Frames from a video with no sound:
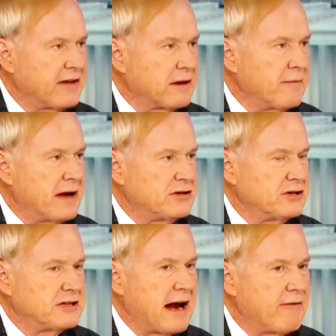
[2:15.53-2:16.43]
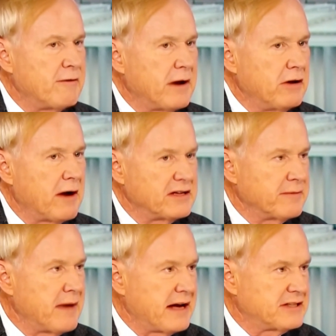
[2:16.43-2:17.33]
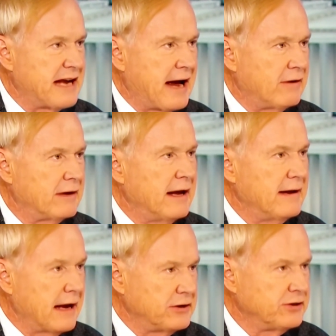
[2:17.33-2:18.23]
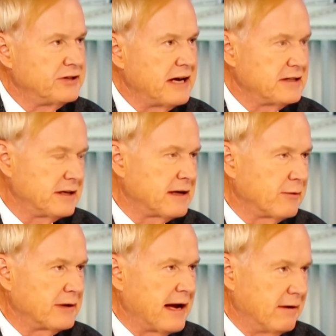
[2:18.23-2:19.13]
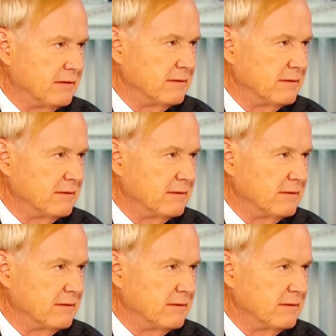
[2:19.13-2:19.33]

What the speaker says: out the message to everybody who hasn't maxed out. Right. Now's your chance to double down.